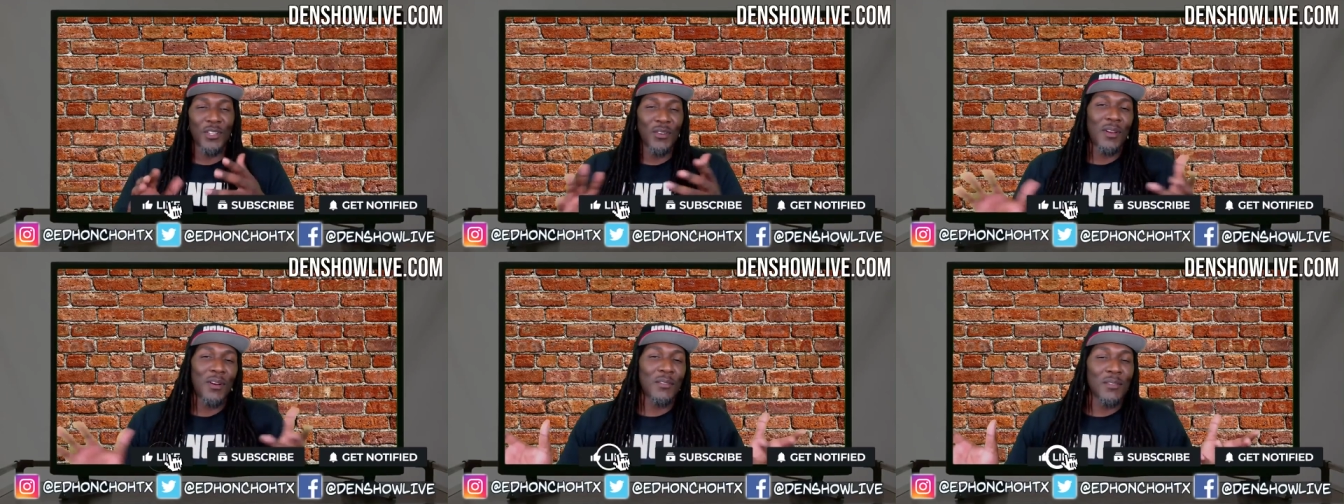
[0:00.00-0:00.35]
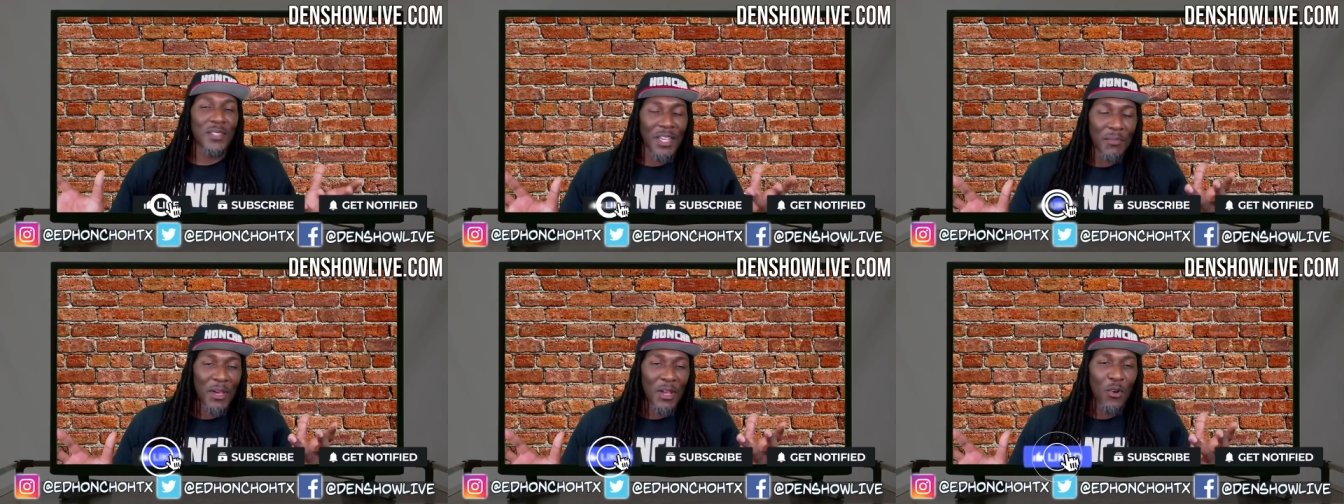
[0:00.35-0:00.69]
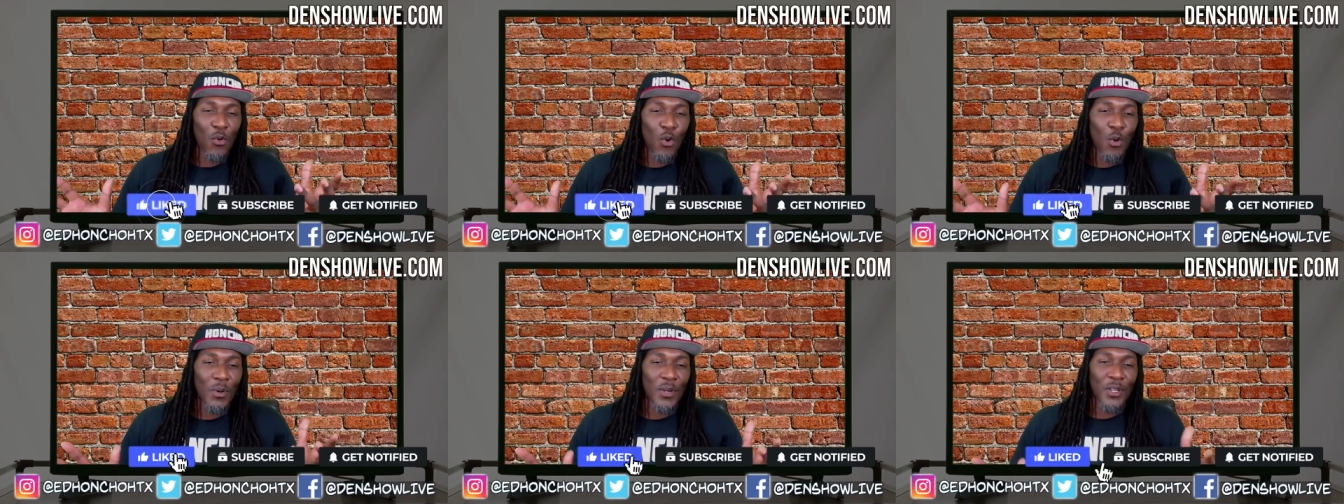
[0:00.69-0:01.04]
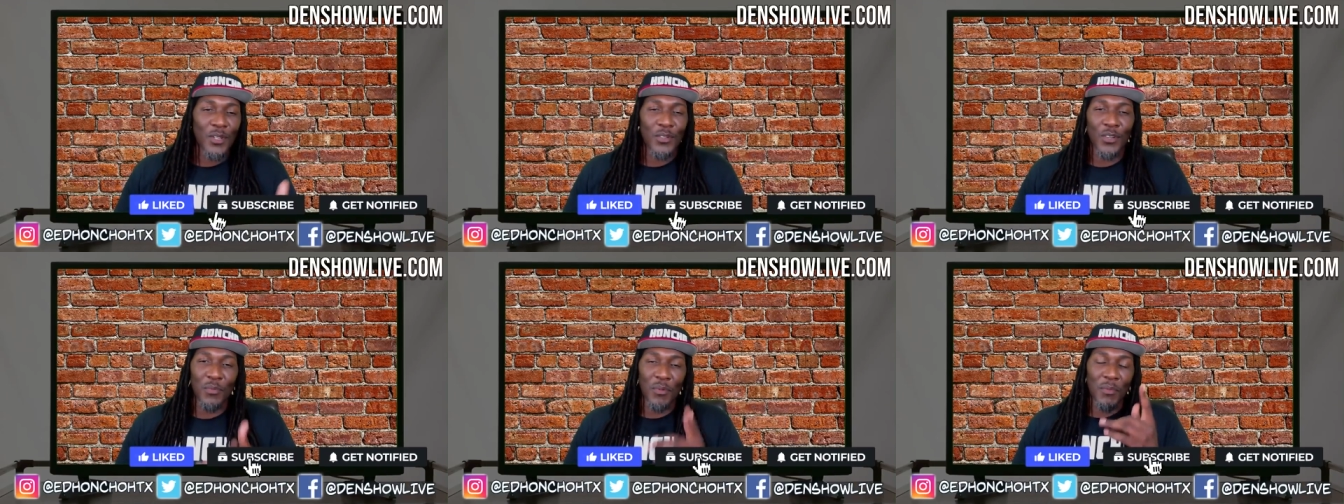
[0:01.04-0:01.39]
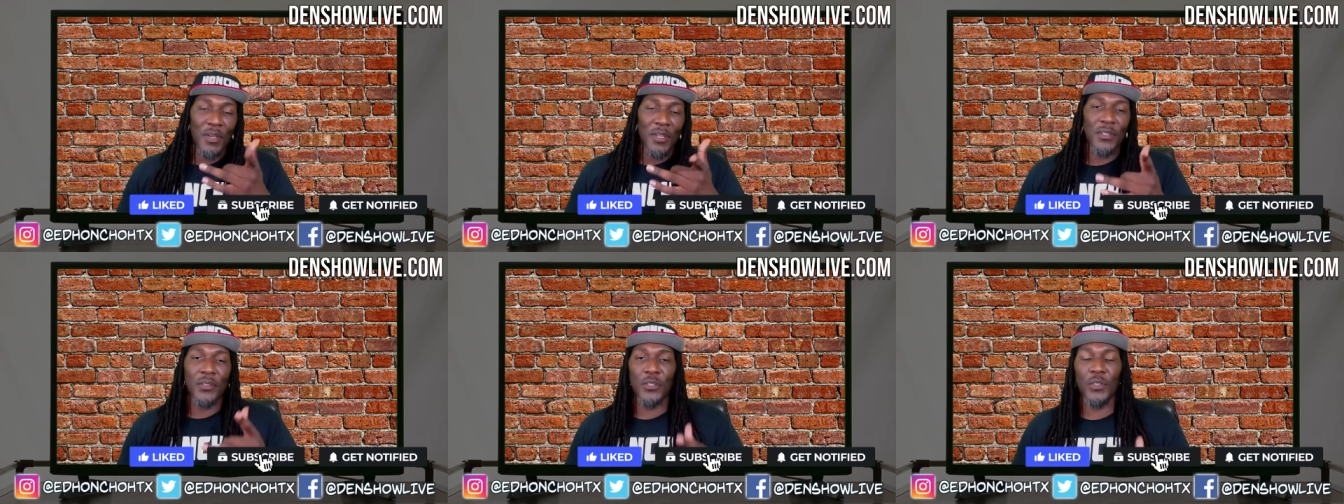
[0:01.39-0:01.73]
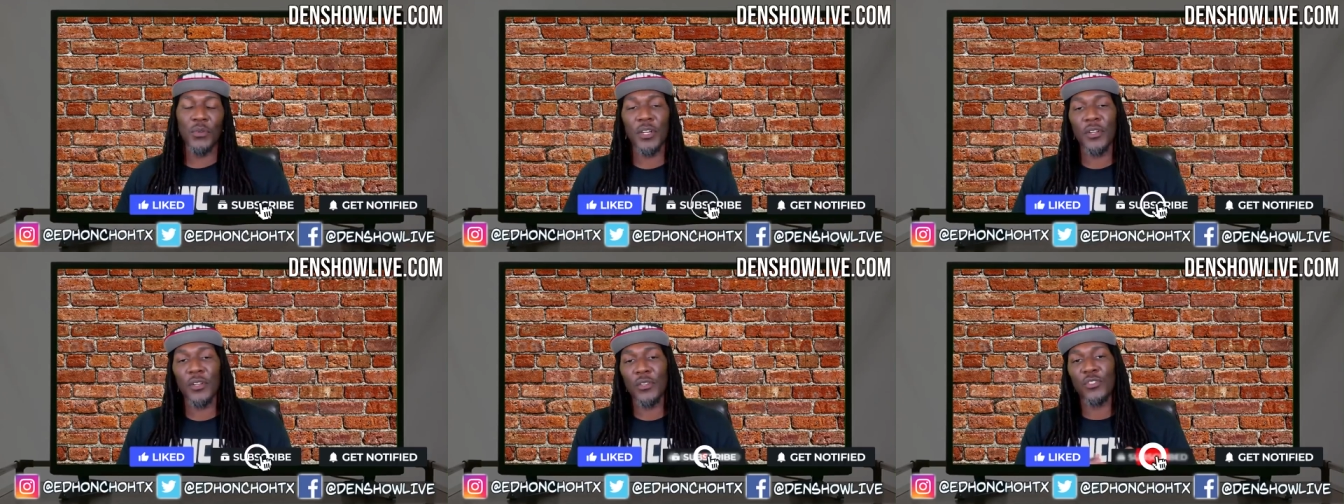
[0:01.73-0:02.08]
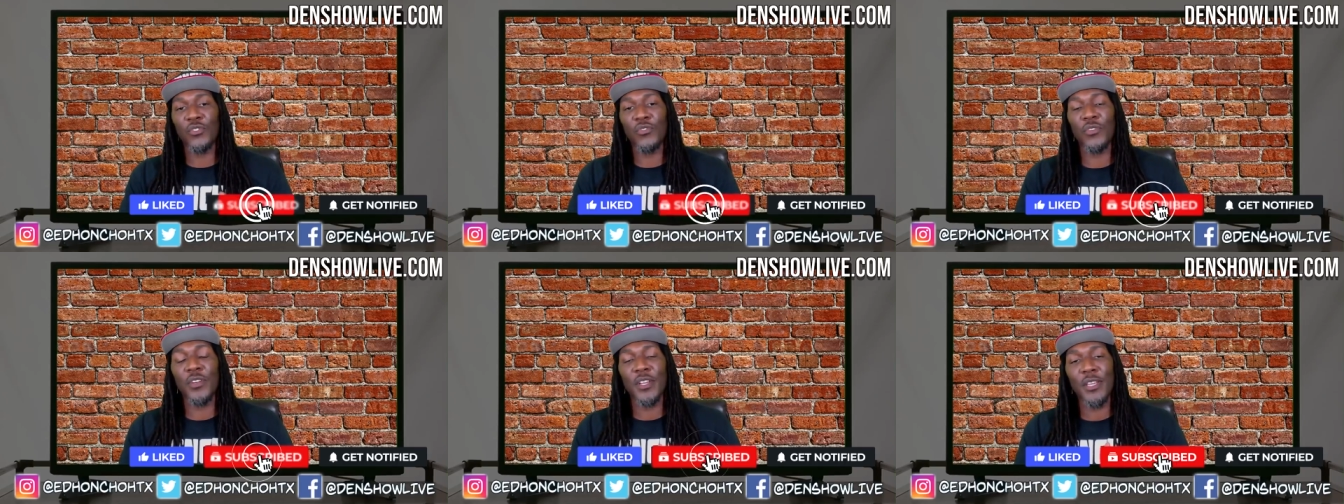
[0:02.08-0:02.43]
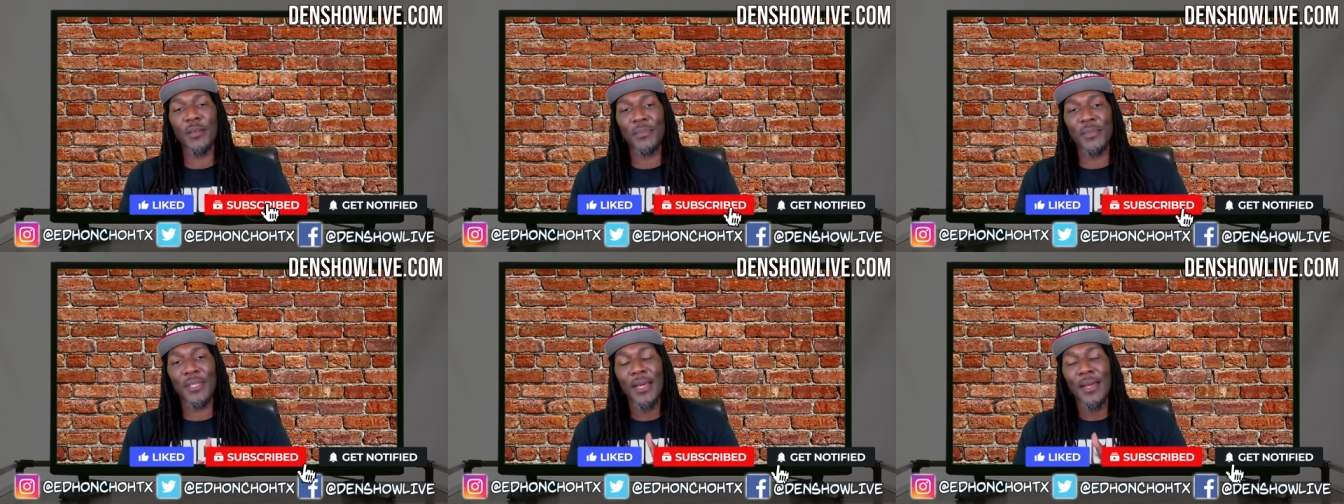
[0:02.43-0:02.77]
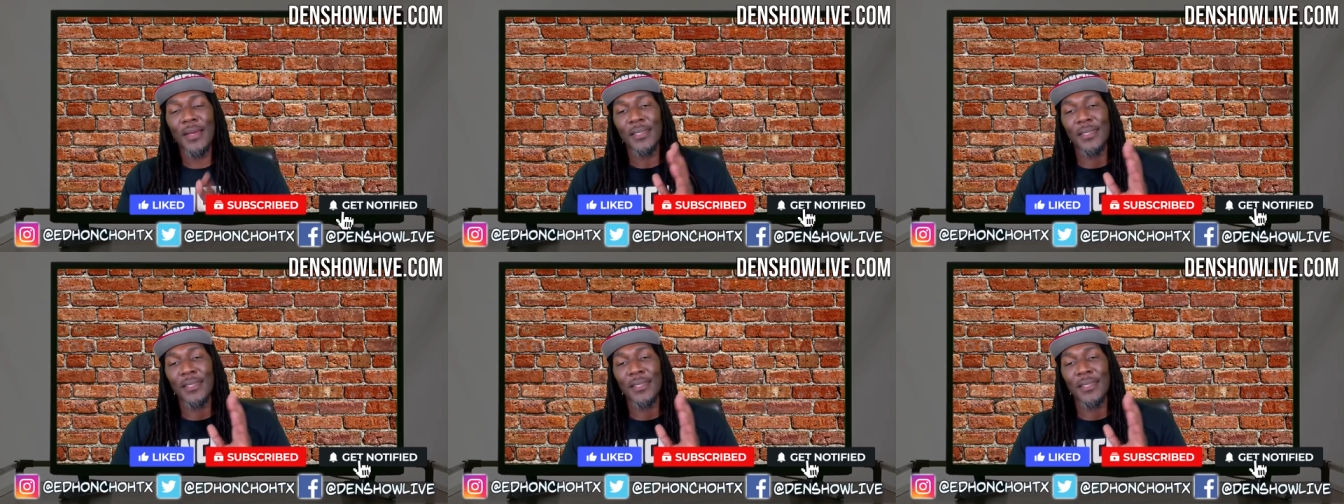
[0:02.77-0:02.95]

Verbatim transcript: You know I don't say my normal intro, but make sure you tune in to the streams